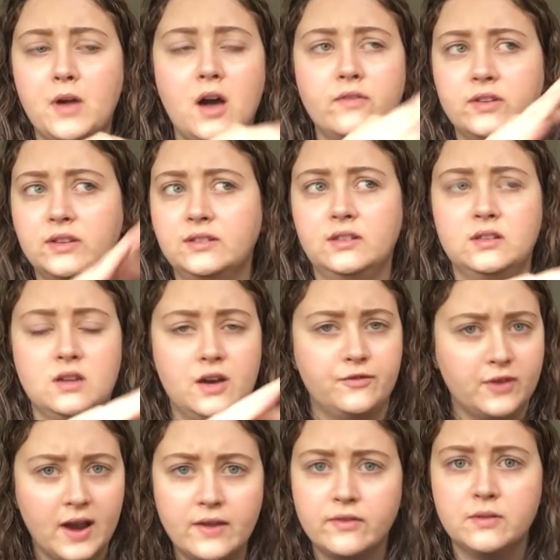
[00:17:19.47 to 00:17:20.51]
obviously
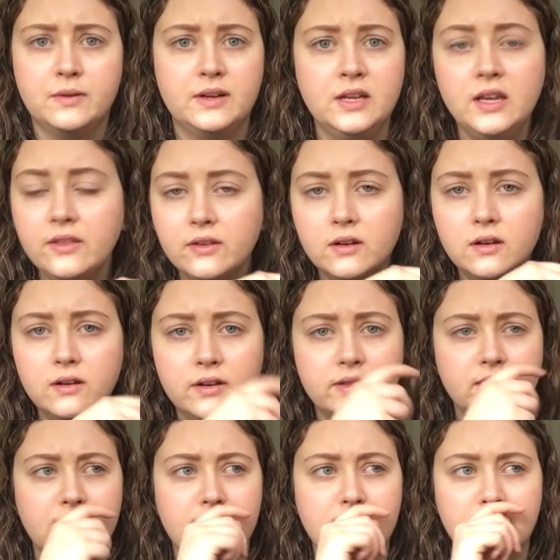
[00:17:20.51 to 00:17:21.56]
not for everyone either,
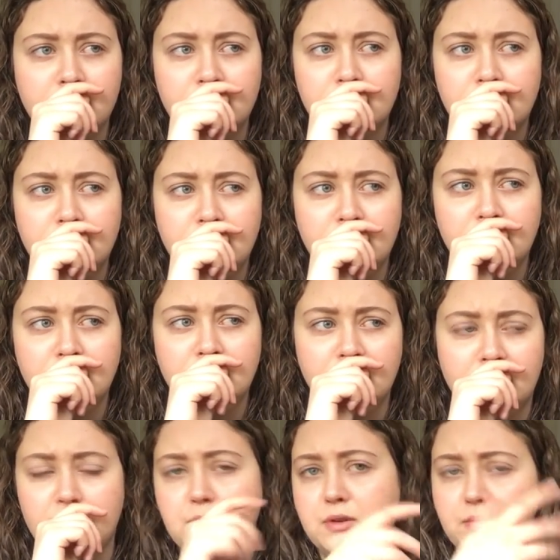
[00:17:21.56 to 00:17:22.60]
and, like,
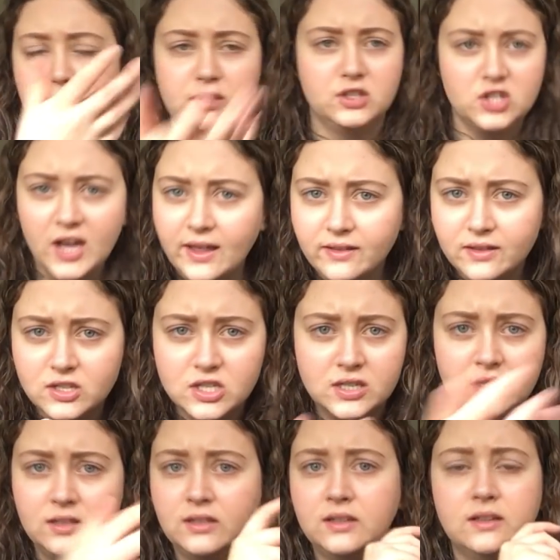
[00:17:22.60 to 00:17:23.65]
it can be really
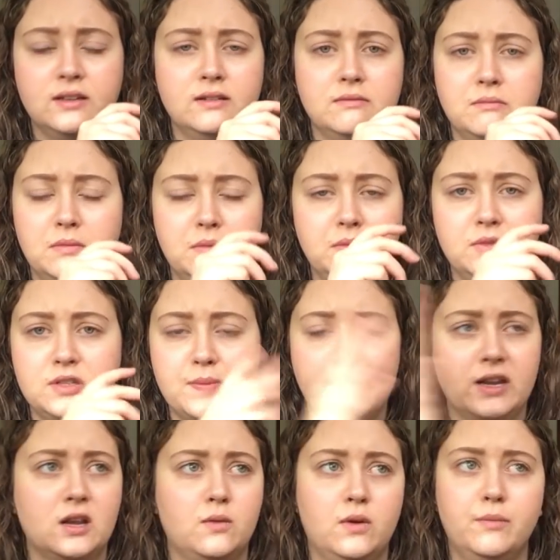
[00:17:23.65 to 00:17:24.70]
challenging, and
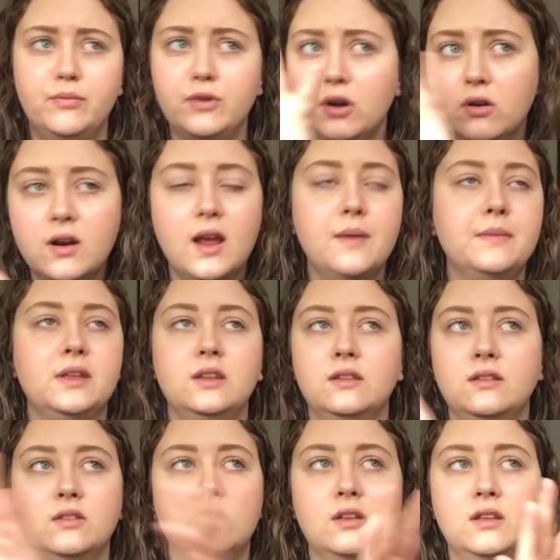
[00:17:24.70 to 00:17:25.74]
depending on what program, I
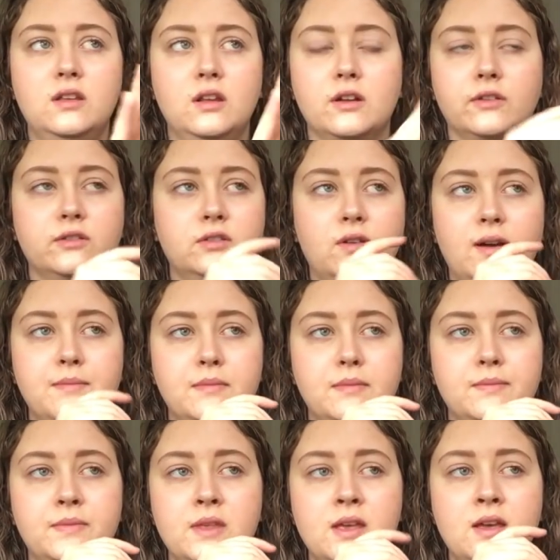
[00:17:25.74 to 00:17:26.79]
mean, you know, so
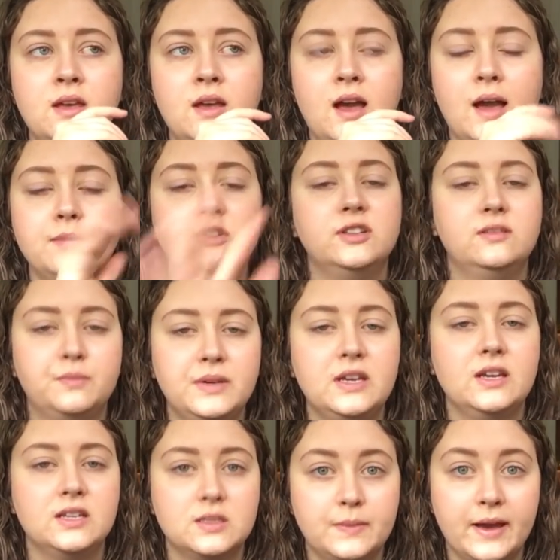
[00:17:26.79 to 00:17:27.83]
I'm just
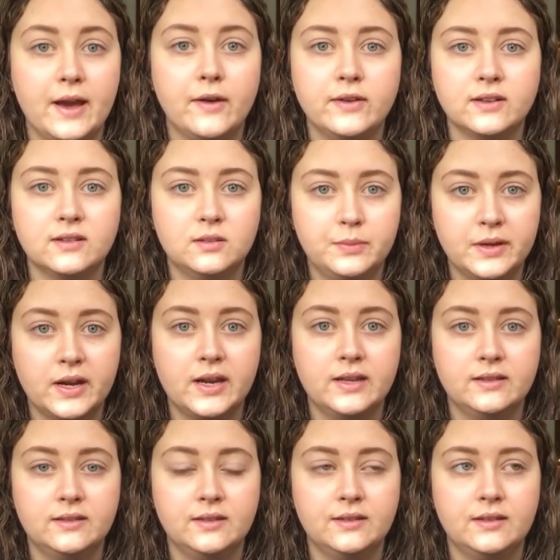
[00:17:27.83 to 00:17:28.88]
speaking to my own
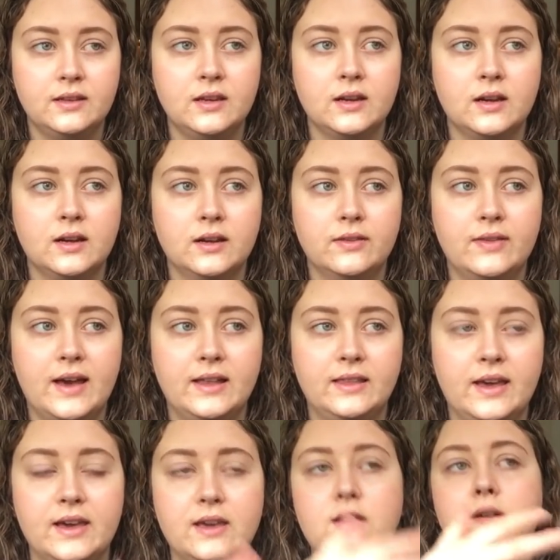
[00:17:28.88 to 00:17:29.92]
experiences here,
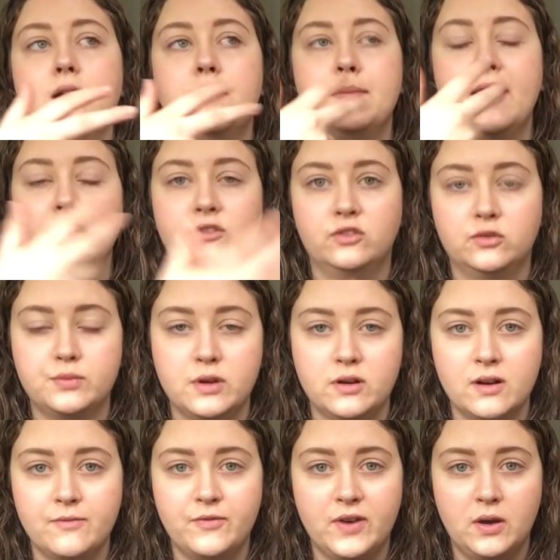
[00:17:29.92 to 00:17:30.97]
that, like, a master's
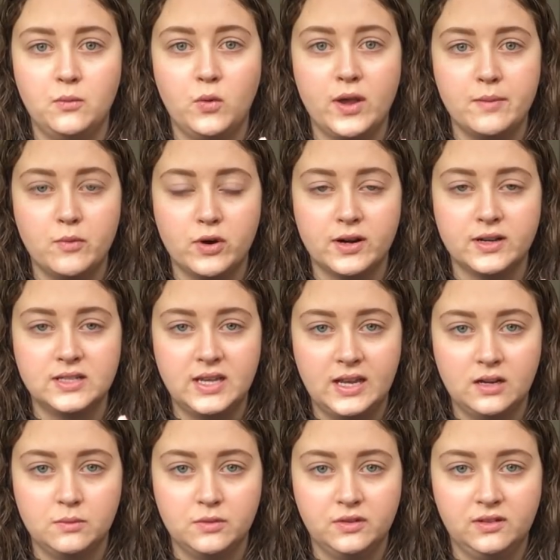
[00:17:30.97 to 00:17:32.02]
program felt way more
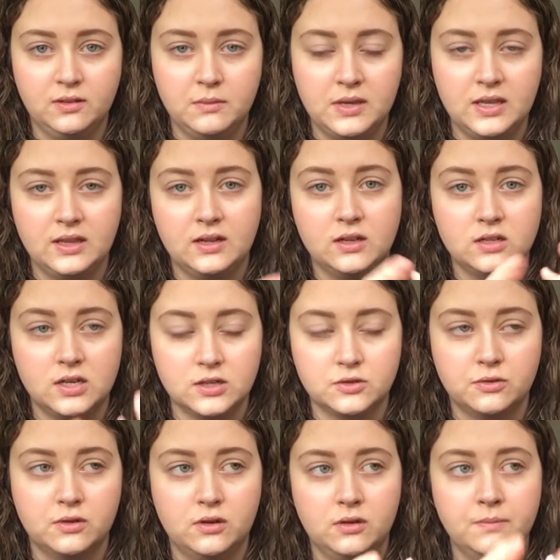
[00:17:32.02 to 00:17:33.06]
attainable to me than a
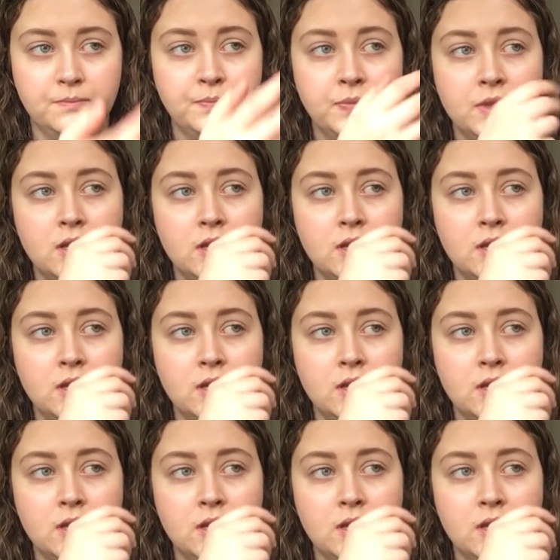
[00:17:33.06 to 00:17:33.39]
doctoral